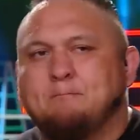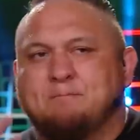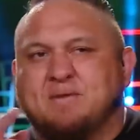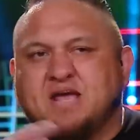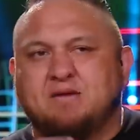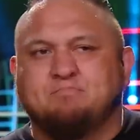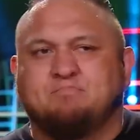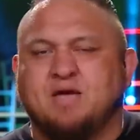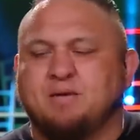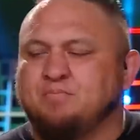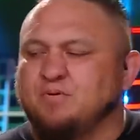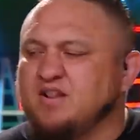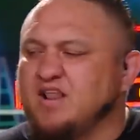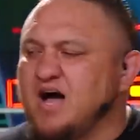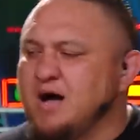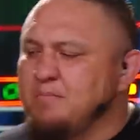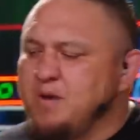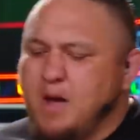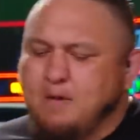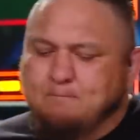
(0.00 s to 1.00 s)
beating people
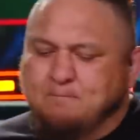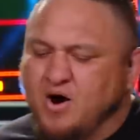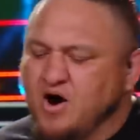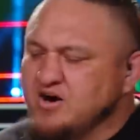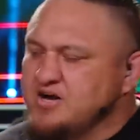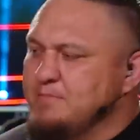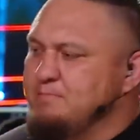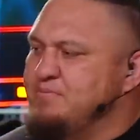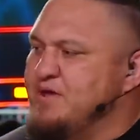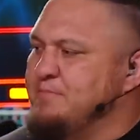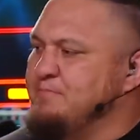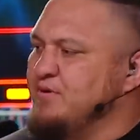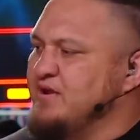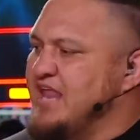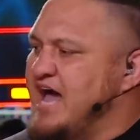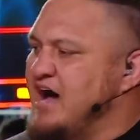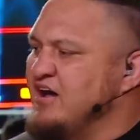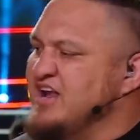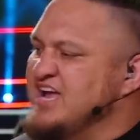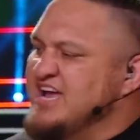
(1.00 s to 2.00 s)
up, punking
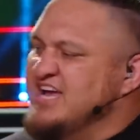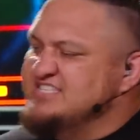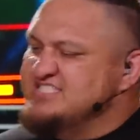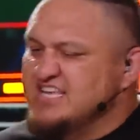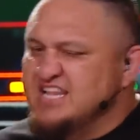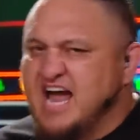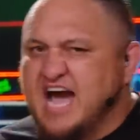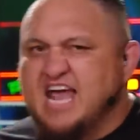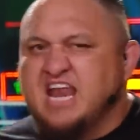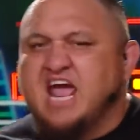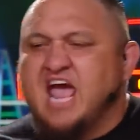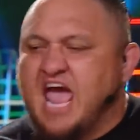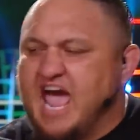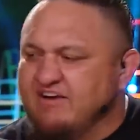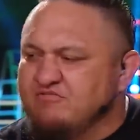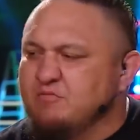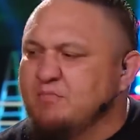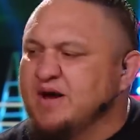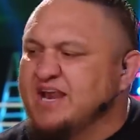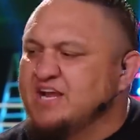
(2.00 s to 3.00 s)
people out, and tonight
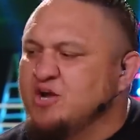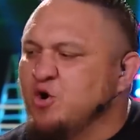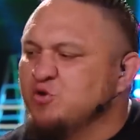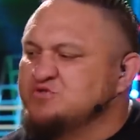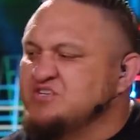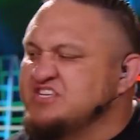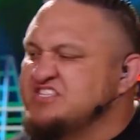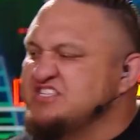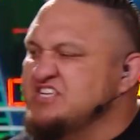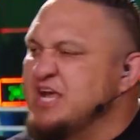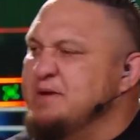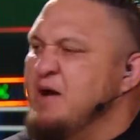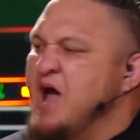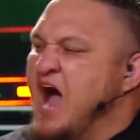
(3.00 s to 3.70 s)
everybody goes to sleep.